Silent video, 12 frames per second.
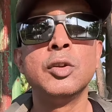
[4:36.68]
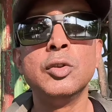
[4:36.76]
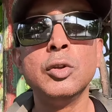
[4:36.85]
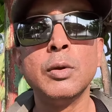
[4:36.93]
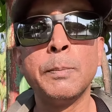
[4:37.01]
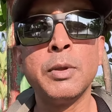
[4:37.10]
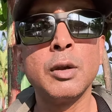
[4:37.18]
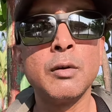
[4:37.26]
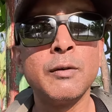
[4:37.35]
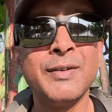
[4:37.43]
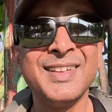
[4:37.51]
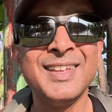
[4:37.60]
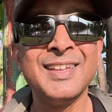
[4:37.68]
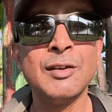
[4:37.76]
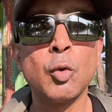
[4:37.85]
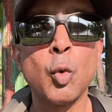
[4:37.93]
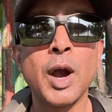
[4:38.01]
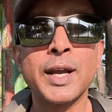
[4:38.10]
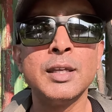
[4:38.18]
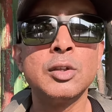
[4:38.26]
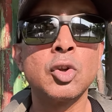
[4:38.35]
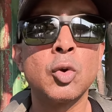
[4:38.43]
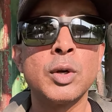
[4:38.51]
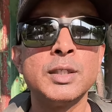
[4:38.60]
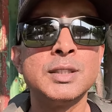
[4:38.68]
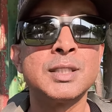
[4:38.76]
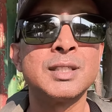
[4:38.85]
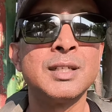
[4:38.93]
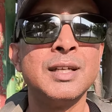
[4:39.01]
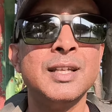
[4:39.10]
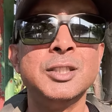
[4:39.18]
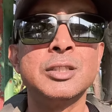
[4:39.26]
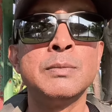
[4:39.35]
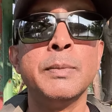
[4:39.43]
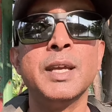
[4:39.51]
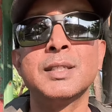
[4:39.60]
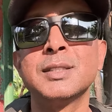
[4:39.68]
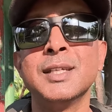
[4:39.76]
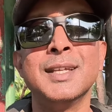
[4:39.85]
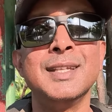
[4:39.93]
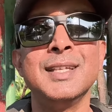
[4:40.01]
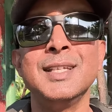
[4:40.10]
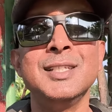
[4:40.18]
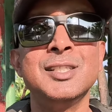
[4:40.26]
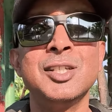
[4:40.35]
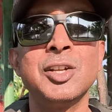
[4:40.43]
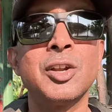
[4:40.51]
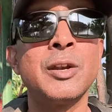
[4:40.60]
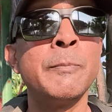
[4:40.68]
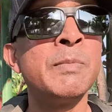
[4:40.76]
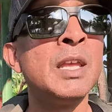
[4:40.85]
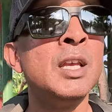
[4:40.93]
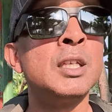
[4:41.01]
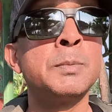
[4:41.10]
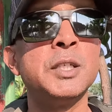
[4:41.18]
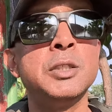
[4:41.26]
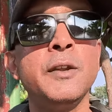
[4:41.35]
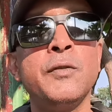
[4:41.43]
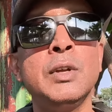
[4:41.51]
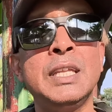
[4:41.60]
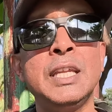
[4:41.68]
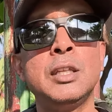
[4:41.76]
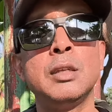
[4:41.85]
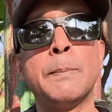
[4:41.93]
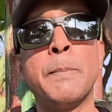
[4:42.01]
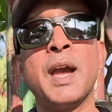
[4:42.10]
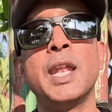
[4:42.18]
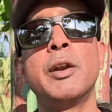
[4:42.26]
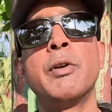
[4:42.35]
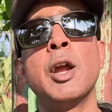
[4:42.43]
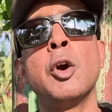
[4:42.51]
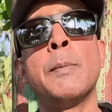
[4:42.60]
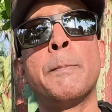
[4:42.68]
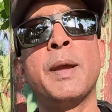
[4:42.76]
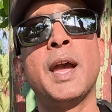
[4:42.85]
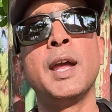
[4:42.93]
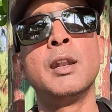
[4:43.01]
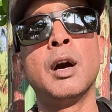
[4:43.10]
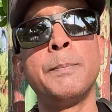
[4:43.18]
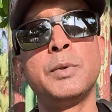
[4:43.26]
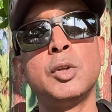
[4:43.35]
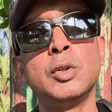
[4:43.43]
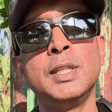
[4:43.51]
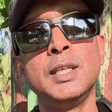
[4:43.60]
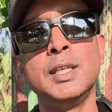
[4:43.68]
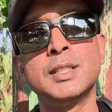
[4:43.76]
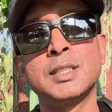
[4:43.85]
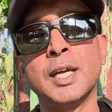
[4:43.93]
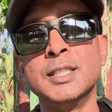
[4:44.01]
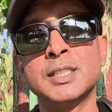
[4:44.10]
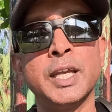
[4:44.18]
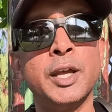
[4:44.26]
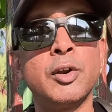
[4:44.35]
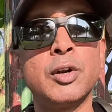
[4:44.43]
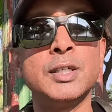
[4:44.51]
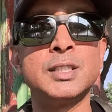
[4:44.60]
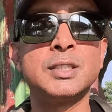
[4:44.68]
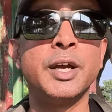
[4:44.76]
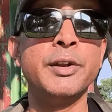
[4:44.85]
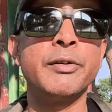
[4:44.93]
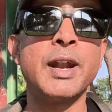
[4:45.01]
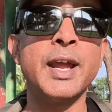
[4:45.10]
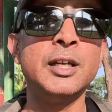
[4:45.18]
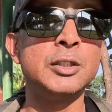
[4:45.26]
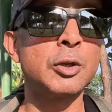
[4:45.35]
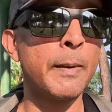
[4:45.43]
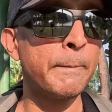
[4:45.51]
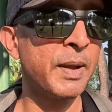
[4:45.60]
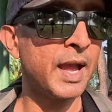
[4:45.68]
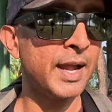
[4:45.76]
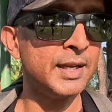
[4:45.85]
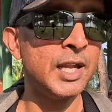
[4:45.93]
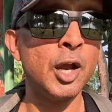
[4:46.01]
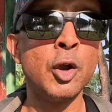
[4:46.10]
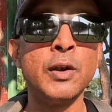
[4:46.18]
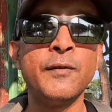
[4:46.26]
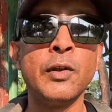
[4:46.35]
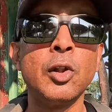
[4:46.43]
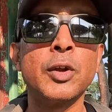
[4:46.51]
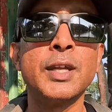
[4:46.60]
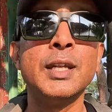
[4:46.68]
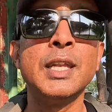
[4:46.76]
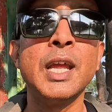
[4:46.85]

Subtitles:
to do POV walking tours. It just makes it easier, especially if you need to pan around, pan up to the sunset or sunrise, or pan down if you're looking